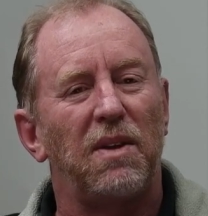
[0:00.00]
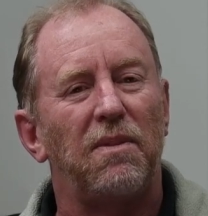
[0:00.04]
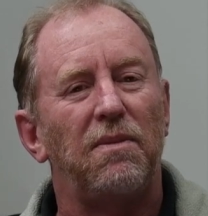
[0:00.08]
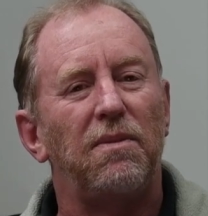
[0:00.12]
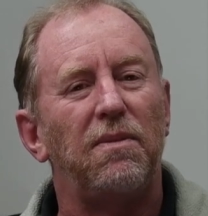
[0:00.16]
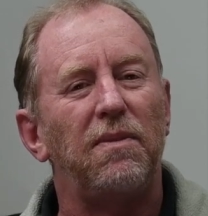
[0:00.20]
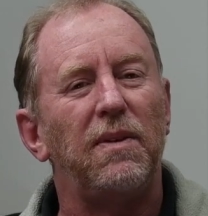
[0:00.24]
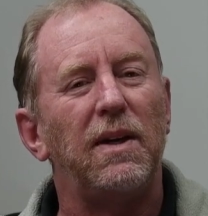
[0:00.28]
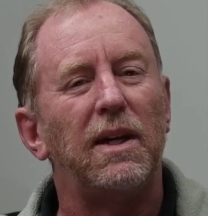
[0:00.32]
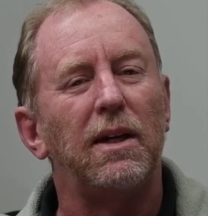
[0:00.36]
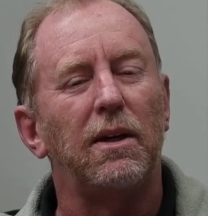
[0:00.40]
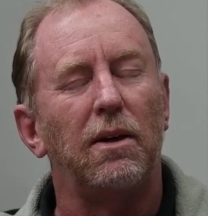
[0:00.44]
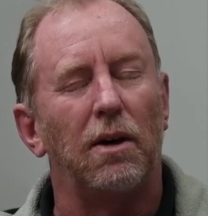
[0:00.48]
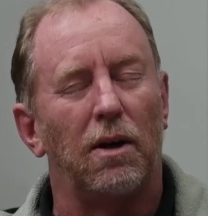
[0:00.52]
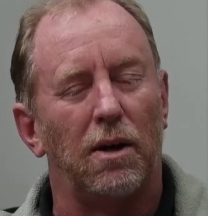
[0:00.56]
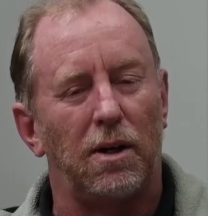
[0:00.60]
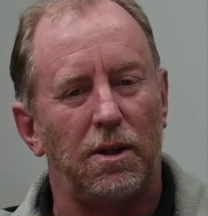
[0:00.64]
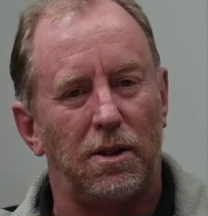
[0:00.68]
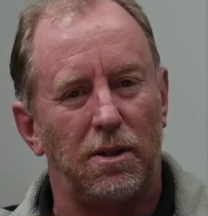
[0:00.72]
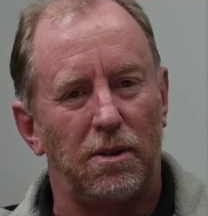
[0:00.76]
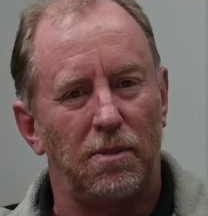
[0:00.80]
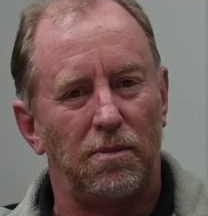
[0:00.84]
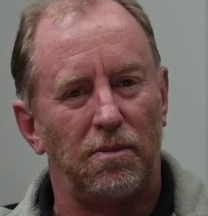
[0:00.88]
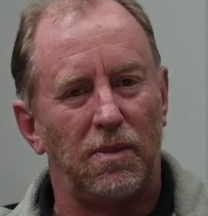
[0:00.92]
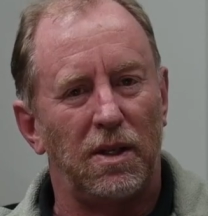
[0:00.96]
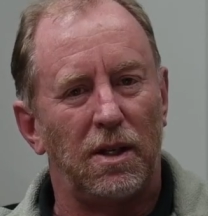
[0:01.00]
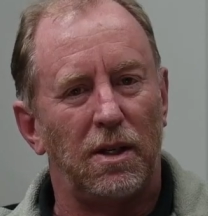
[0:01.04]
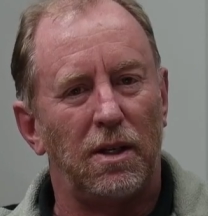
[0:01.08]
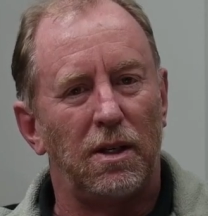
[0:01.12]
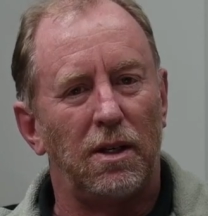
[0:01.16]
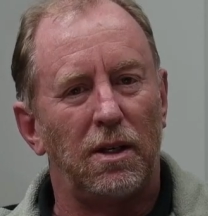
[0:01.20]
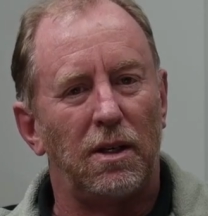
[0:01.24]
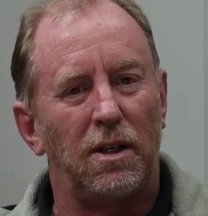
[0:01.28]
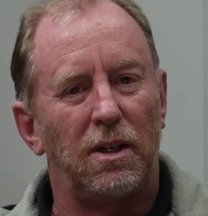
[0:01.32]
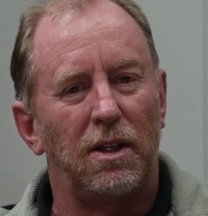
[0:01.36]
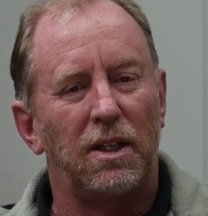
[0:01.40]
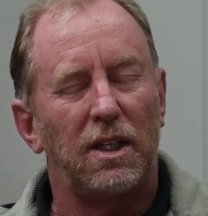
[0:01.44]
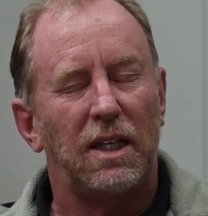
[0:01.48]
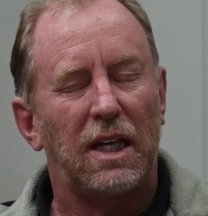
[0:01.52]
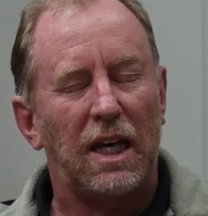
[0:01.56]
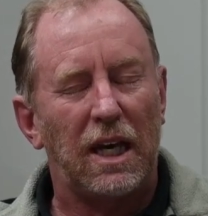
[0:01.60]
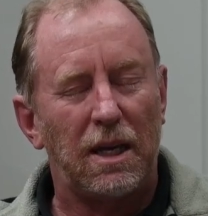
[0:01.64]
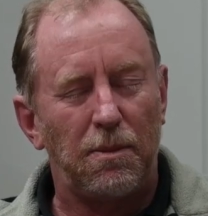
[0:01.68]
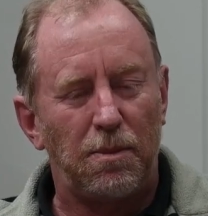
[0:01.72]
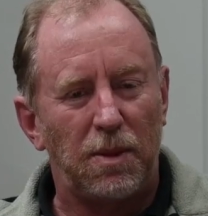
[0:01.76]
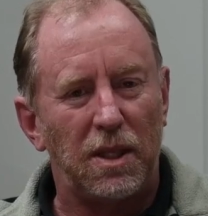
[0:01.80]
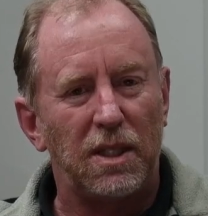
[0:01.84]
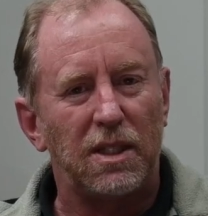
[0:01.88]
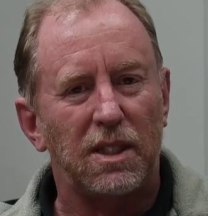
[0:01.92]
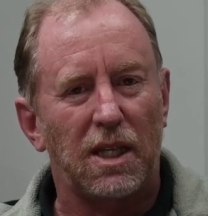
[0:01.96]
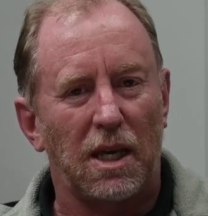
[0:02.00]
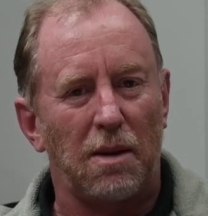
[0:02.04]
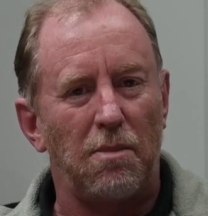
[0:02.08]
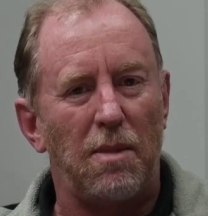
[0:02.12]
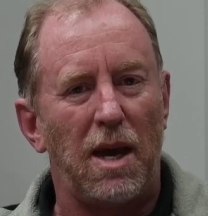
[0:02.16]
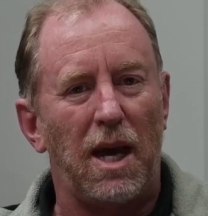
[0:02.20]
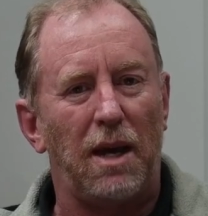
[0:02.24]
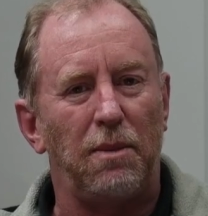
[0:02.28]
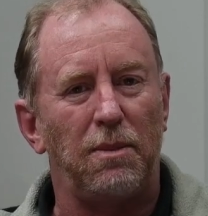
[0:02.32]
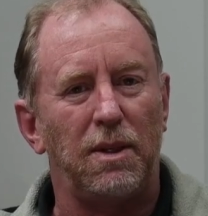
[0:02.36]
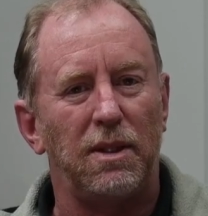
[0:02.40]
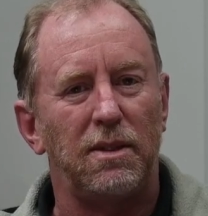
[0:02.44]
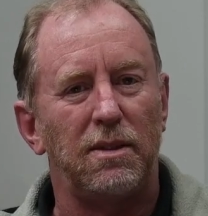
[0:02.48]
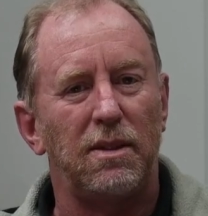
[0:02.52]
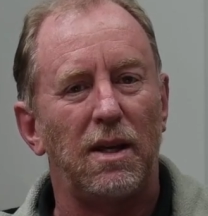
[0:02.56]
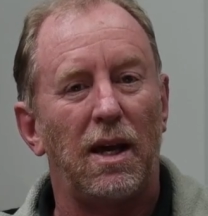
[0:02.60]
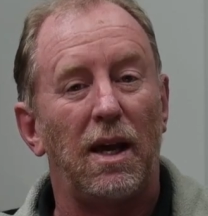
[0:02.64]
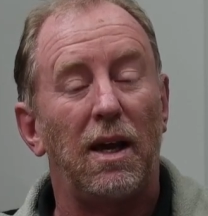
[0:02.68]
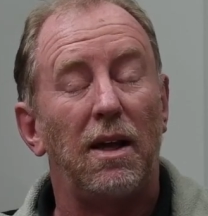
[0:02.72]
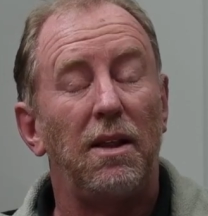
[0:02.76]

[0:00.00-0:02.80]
Fear God, keep His commandments.